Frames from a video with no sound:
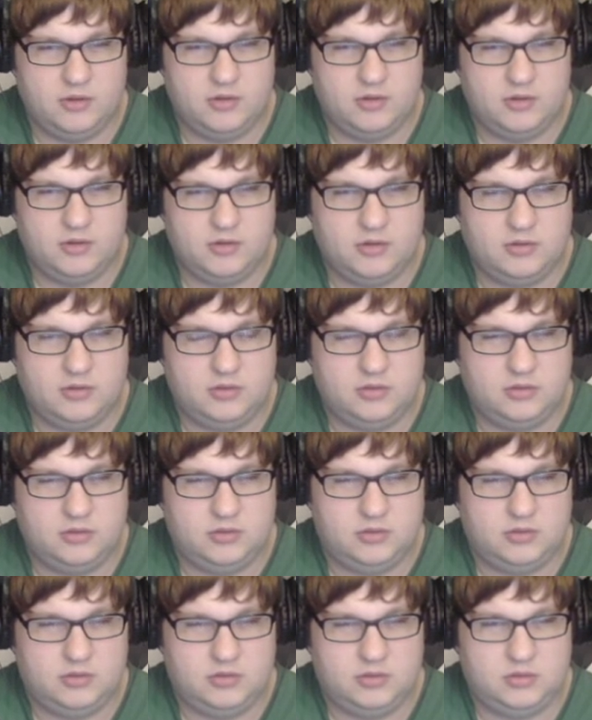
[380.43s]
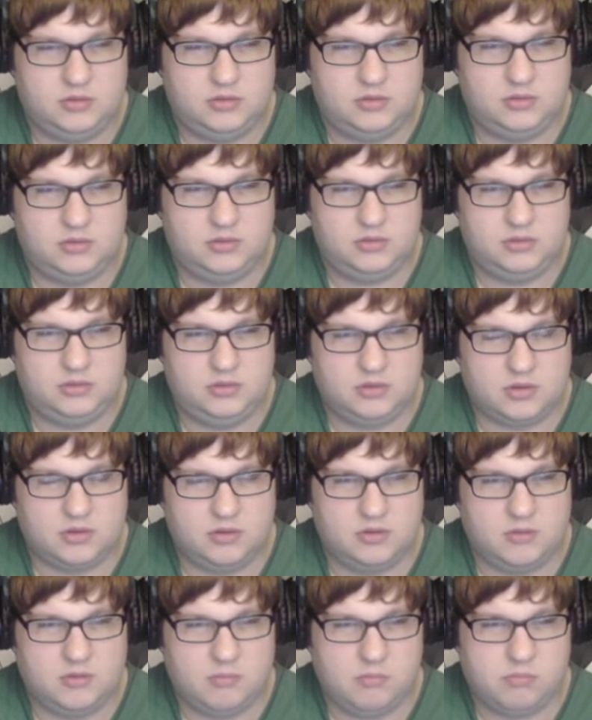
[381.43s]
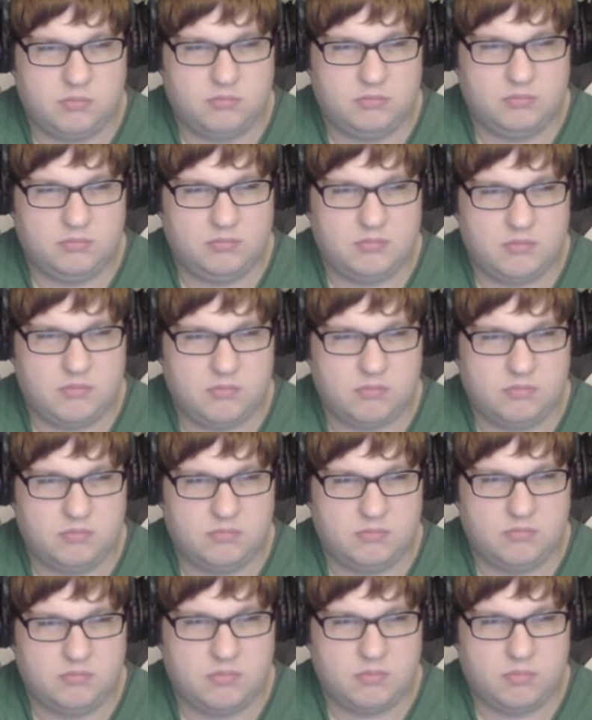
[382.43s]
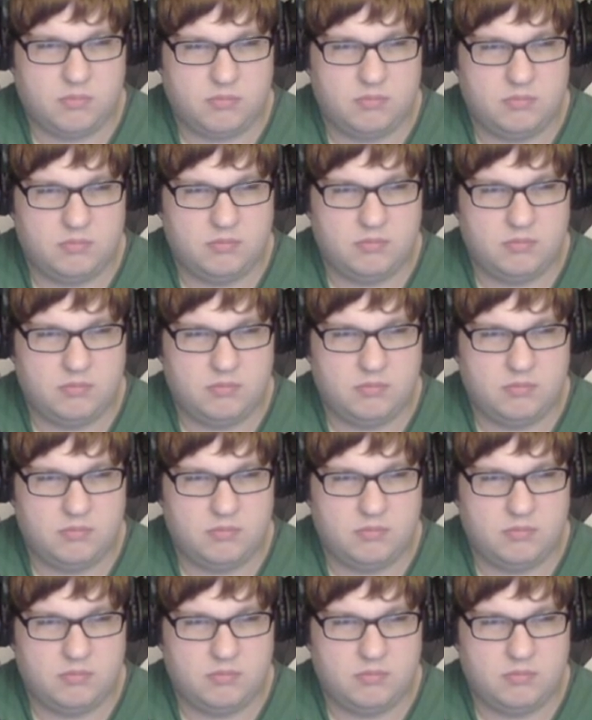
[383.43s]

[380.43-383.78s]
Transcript: No one is speaking in this clip.